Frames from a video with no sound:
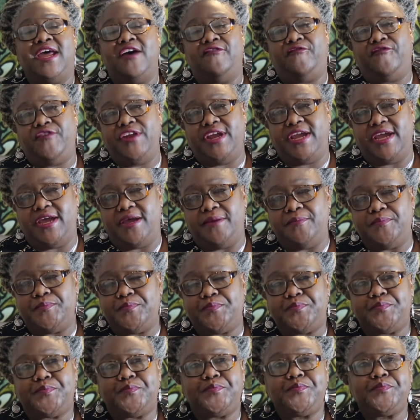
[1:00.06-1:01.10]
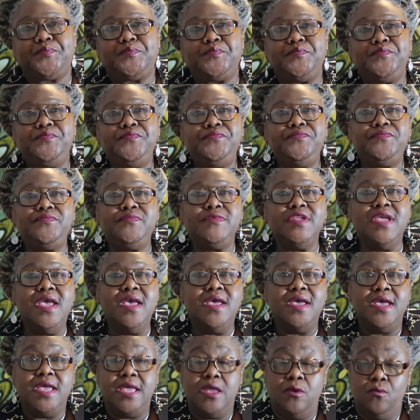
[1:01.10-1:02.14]
Africa.
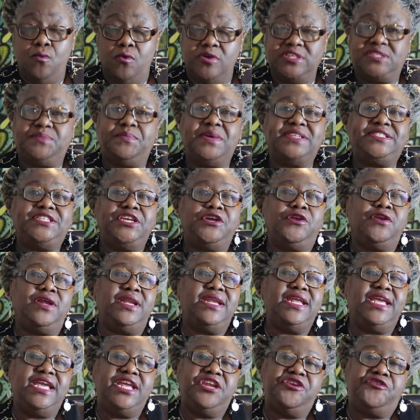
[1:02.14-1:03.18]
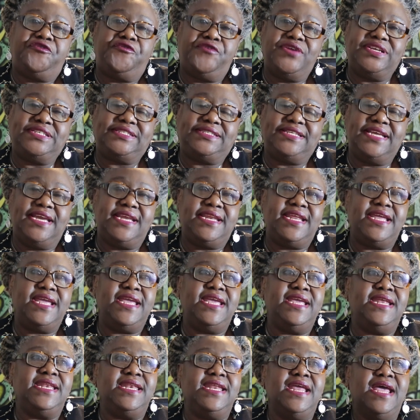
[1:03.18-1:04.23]
He was particularly interested
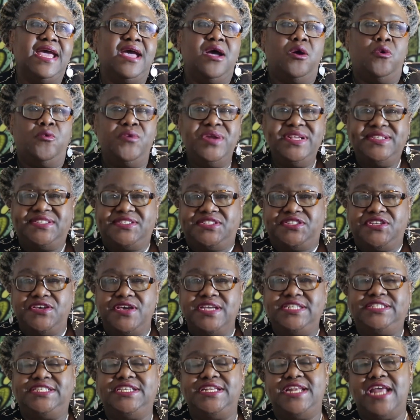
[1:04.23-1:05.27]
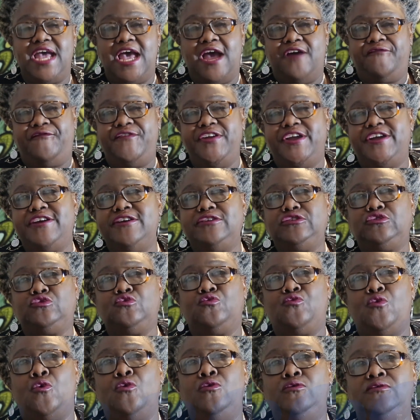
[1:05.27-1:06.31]
in researching Africa's
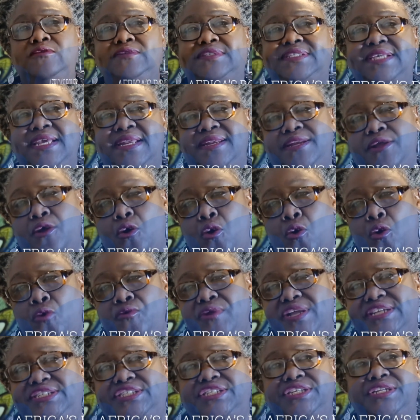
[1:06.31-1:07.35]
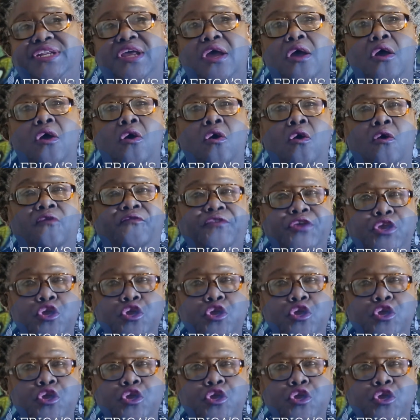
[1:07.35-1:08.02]
roles in the origin of